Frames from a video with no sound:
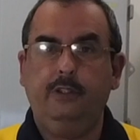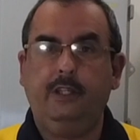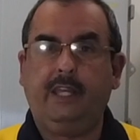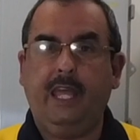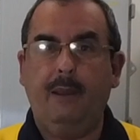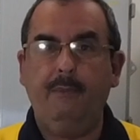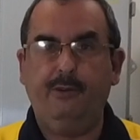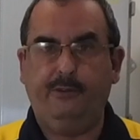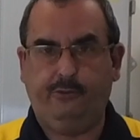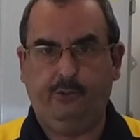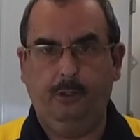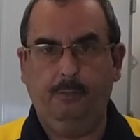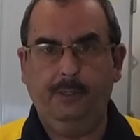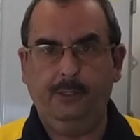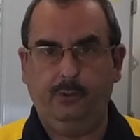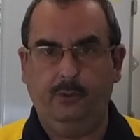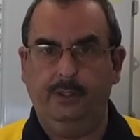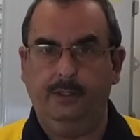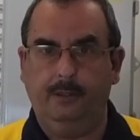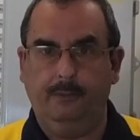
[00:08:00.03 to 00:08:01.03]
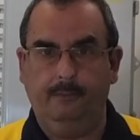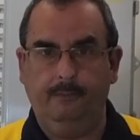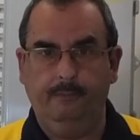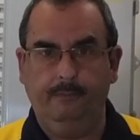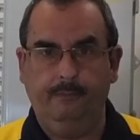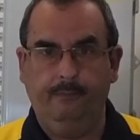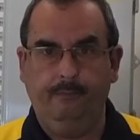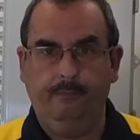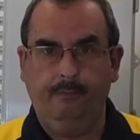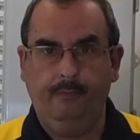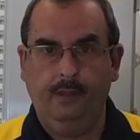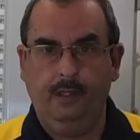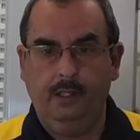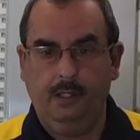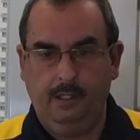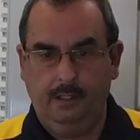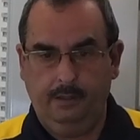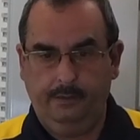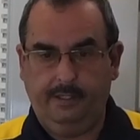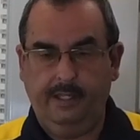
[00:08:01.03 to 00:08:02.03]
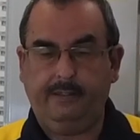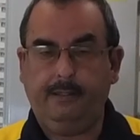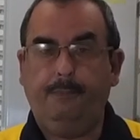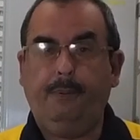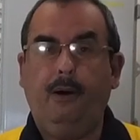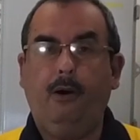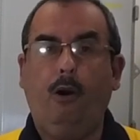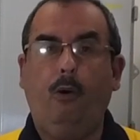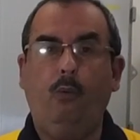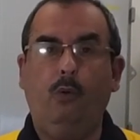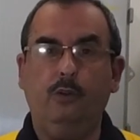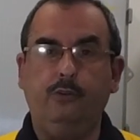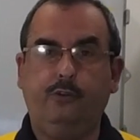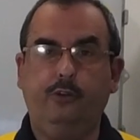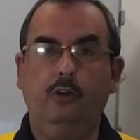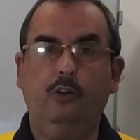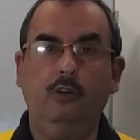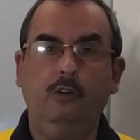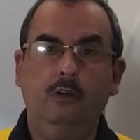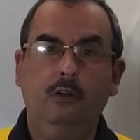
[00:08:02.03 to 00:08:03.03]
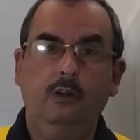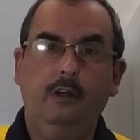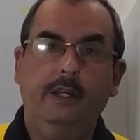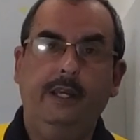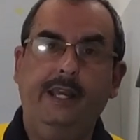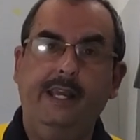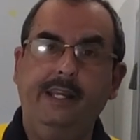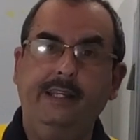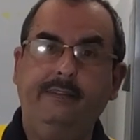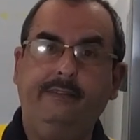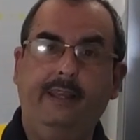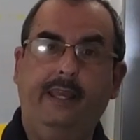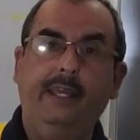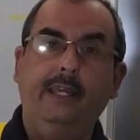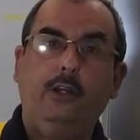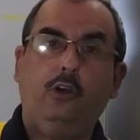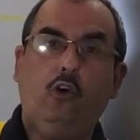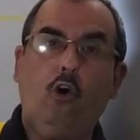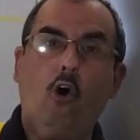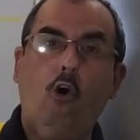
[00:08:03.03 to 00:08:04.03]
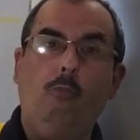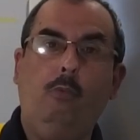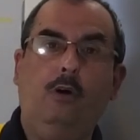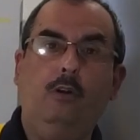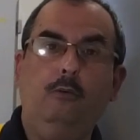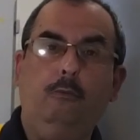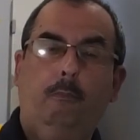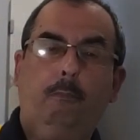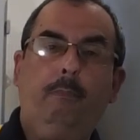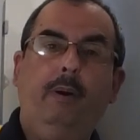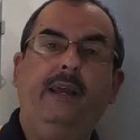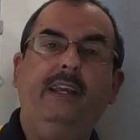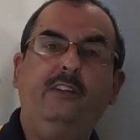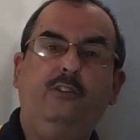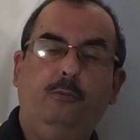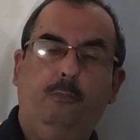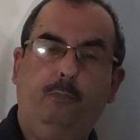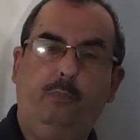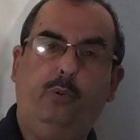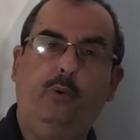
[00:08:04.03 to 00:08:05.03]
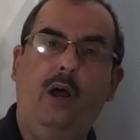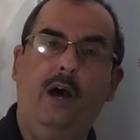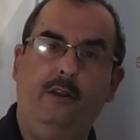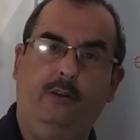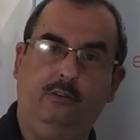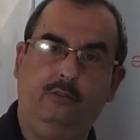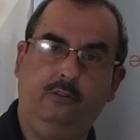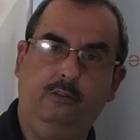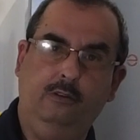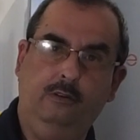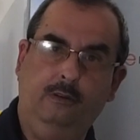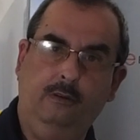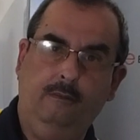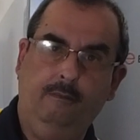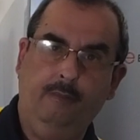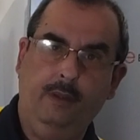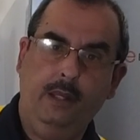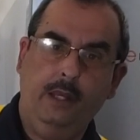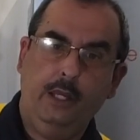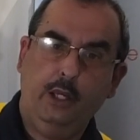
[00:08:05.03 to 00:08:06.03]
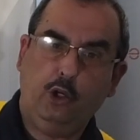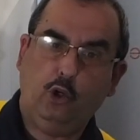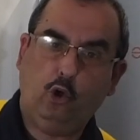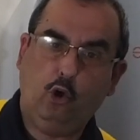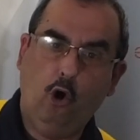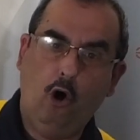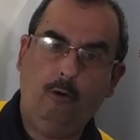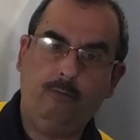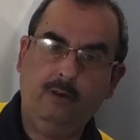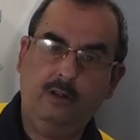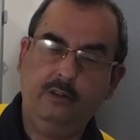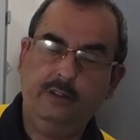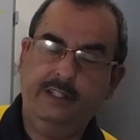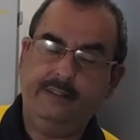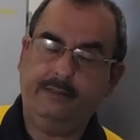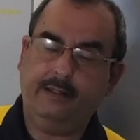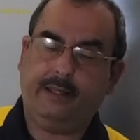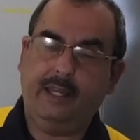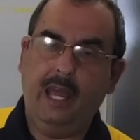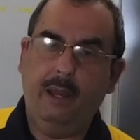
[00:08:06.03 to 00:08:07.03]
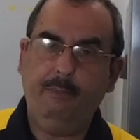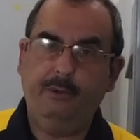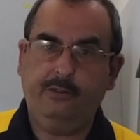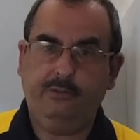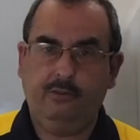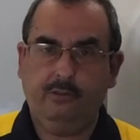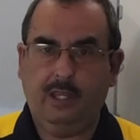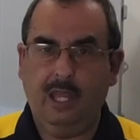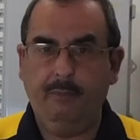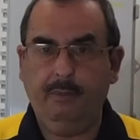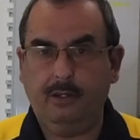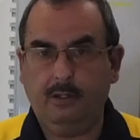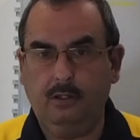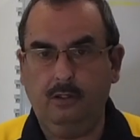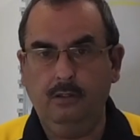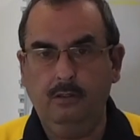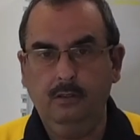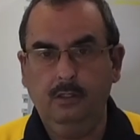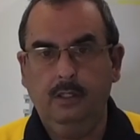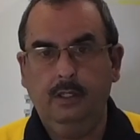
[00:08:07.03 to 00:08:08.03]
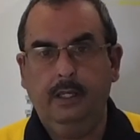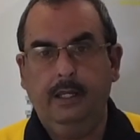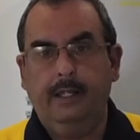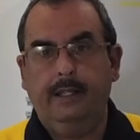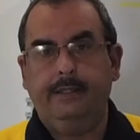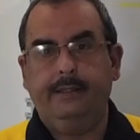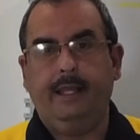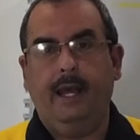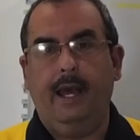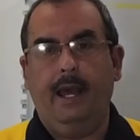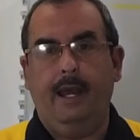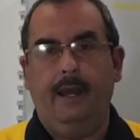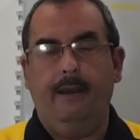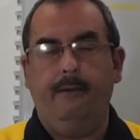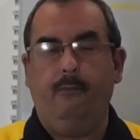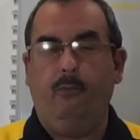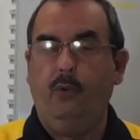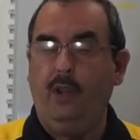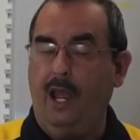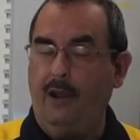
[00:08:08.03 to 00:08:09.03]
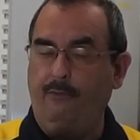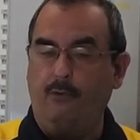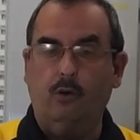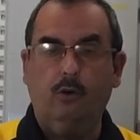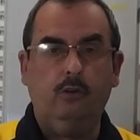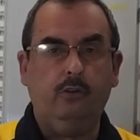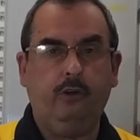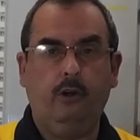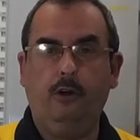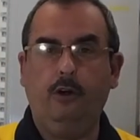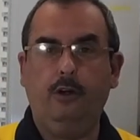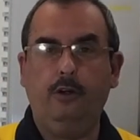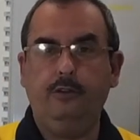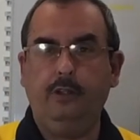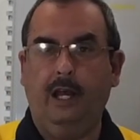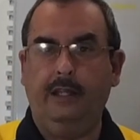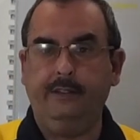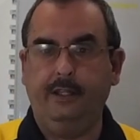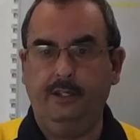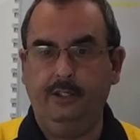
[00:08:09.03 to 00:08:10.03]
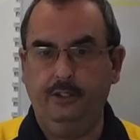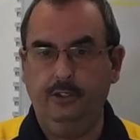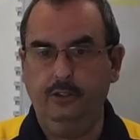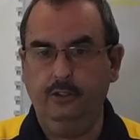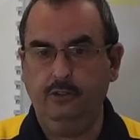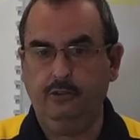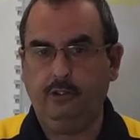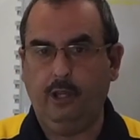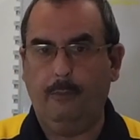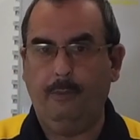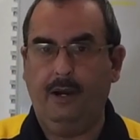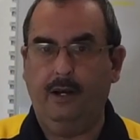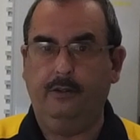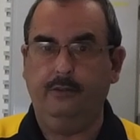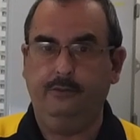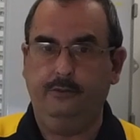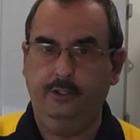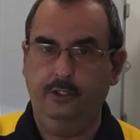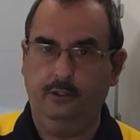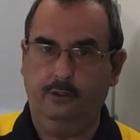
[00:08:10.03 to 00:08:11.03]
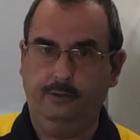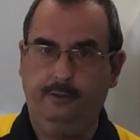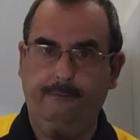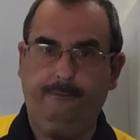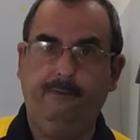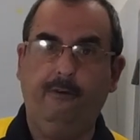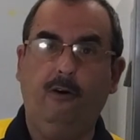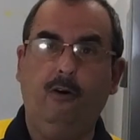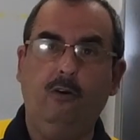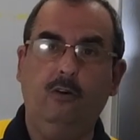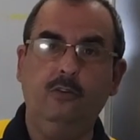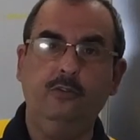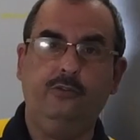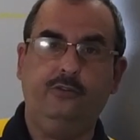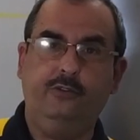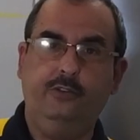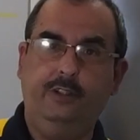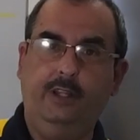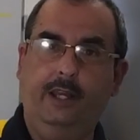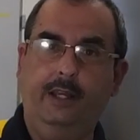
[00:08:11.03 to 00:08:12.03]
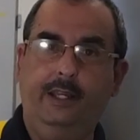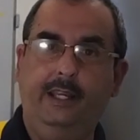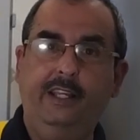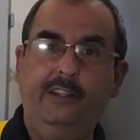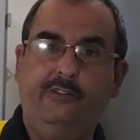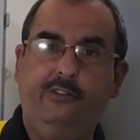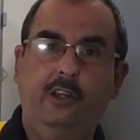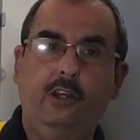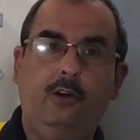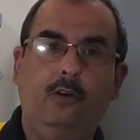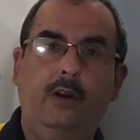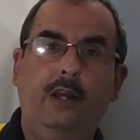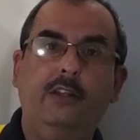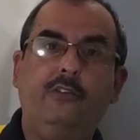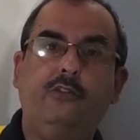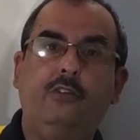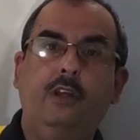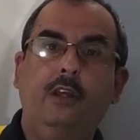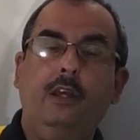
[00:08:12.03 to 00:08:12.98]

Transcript: chemistry between them. Tesla PowerWall 2 is a cobalt-based product. Cobalt is a chemical that we have all heard on the news about, the phones, the e-cigarettes,